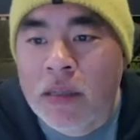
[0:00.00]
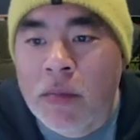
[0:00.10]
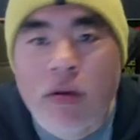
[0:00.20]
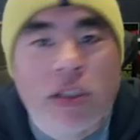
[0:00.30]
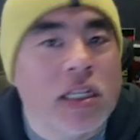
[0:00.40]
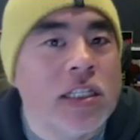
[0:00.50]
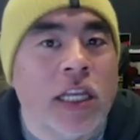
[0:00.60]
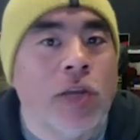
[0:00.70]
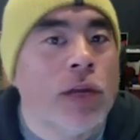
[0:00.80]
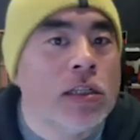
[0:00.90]
I'm always
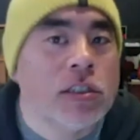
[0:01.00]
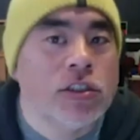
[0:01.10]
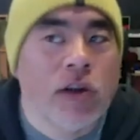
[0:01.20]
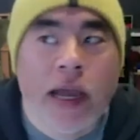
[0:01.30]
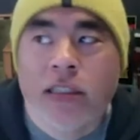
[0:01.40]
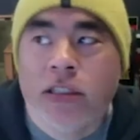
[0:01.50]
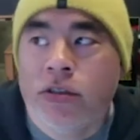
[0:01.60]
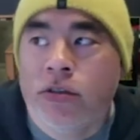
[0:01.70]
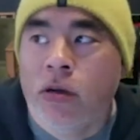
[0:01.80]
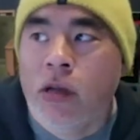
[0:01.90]
continuing to try
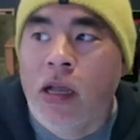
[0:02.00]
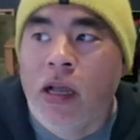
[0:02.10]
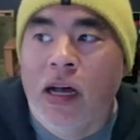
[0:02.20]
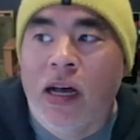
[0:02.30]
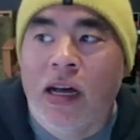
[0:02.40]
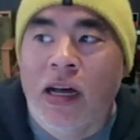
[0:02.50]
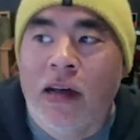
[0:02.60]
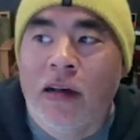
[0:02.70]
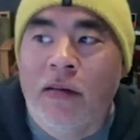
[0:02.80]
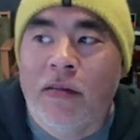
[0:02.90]
to
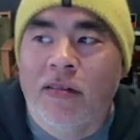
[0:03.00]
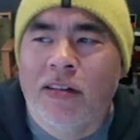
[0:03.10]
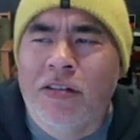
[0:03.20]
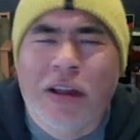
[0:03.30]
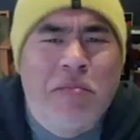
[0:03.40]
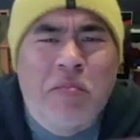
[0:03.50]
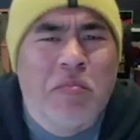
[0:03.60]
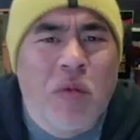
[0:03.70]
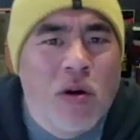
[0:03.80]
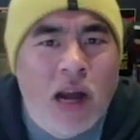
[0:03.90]
create
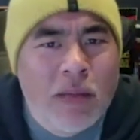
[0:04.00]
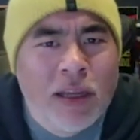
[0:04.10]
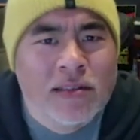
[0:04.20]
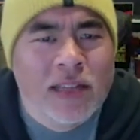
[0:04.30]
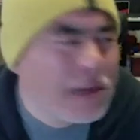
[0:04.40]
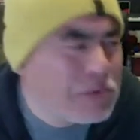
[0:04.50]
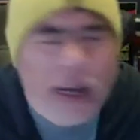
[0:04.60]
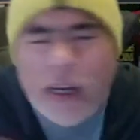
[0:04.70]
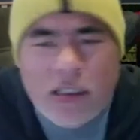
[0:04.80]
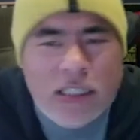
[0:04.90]
more hobbies. Like I'm
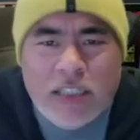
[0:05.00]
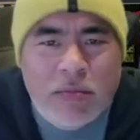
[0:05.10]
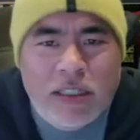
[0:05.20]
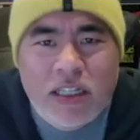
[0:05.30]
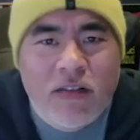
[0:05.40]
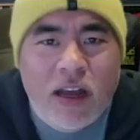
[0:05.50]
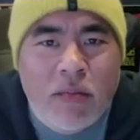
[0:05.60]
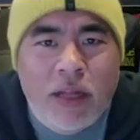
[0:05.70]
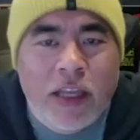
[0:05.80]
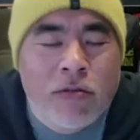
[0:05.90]
trying to teach myself how to
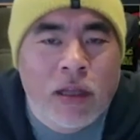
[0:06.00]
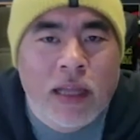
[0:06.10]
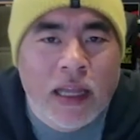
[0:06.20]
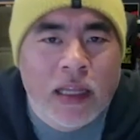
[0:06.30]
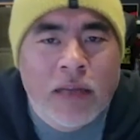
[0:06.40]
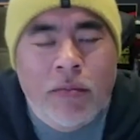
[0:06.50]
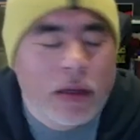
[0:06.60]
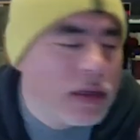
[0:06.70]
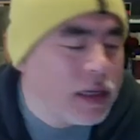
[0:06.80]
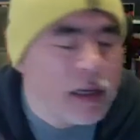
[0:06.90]
play ukulele,
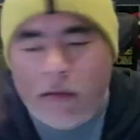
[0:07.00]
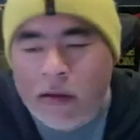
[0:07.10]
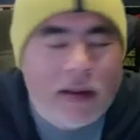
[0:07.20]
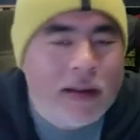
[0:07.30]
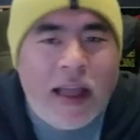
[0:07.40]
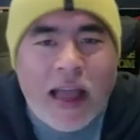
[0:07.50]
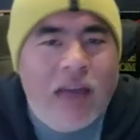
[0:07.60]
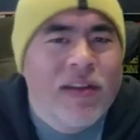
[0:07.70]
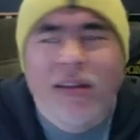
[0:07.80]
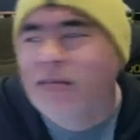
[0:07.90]
but
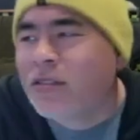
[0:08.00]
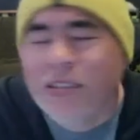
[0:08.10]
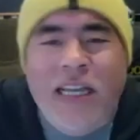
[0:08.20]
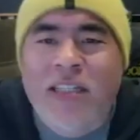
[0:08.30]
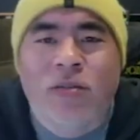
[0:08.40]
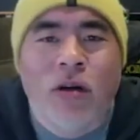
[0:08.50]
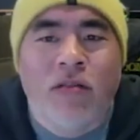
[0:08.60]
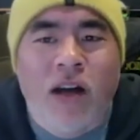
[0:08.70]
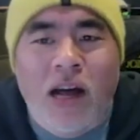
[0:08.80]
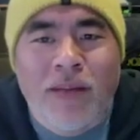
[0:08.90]
having 10,
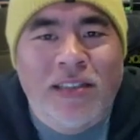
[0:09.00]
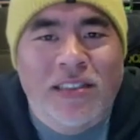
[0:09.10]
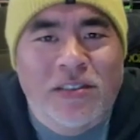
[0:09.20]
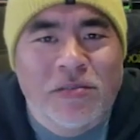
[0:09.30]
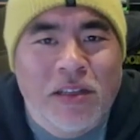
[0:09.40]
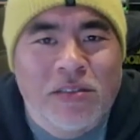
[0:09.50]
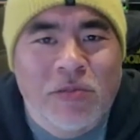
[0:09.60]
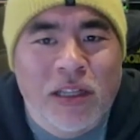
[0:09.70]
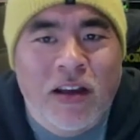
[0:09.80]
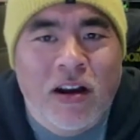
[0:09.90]
12 hobbies, it's
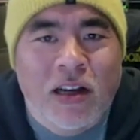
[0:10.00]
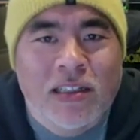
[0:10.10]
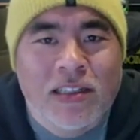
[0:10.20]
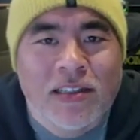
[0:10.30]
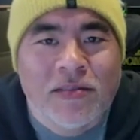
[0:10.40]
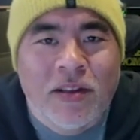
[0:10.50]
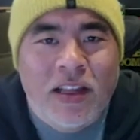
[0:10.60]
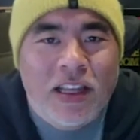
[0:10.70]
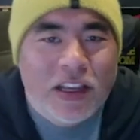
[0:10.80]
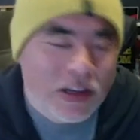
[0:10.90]
really hard to,
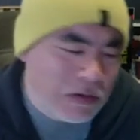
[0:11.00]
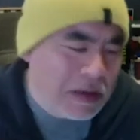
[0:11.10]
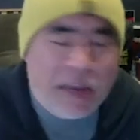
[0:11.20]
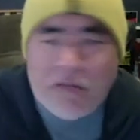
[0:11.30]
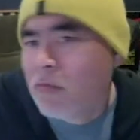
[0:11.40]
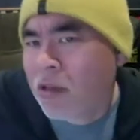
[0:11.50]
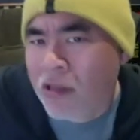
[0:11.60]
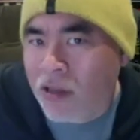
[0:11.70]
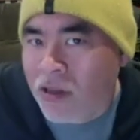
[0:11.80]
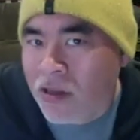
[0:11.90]
get really
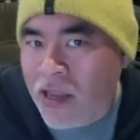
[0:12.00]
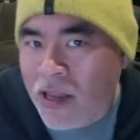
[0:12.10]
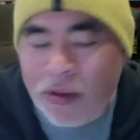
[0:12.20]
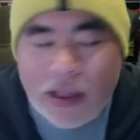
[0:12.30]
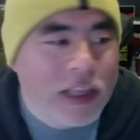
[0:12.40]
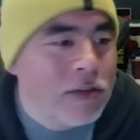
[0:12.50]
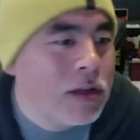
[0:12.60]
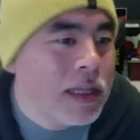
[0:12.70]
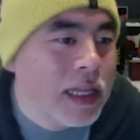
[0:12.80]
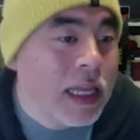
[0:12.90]
good at playing a
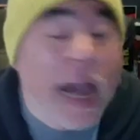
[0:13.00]
ukulele.